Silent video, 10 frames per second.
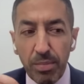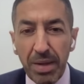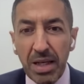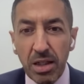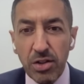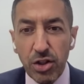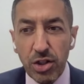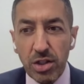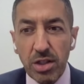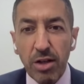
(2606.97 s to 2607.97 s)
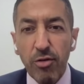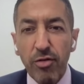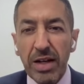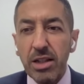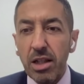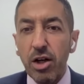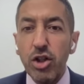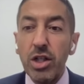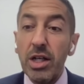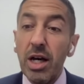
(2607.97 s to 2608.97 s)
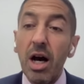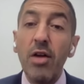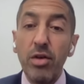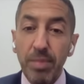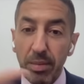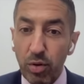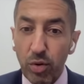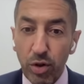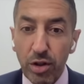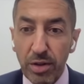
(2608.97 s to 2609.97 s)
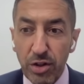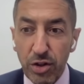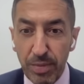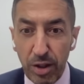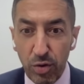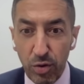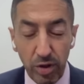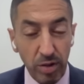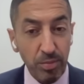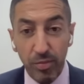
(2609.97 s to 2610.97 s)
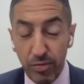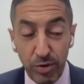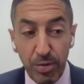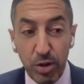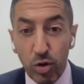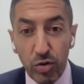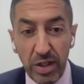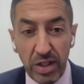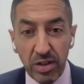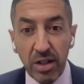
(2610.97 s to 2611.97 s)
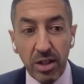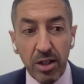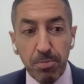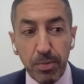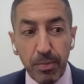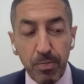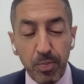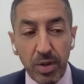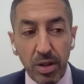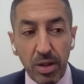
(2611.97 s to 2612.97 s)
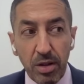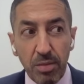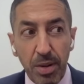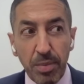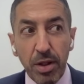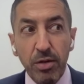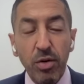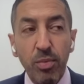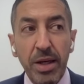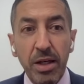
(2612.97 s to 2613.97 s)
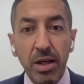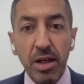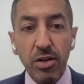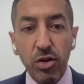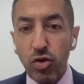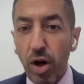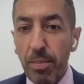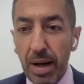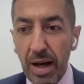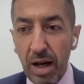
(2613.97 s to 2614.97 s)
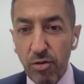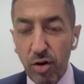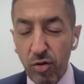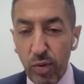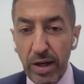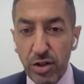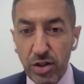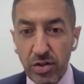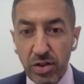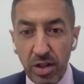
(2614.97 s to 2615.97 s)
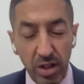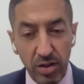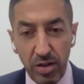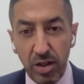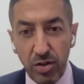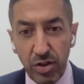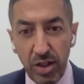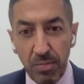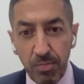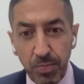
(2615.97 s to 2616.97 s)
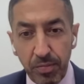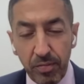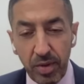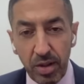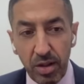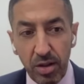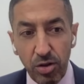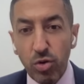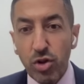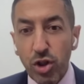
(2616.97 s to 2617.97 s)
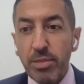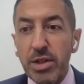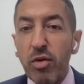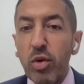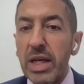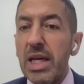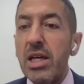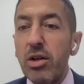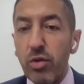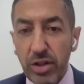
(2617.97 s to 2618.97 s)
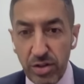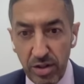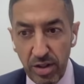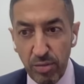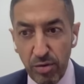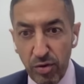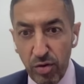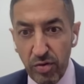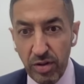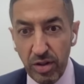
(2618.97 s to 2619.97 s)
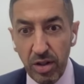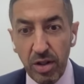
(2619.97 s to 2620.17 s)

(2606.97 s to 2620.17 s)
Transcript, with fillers: were making decisions that affected largely other people who were not in decision-making authority. To be concrete, the people who are making in the top half of wages in the country, those jobs have only increased in the time of COVID.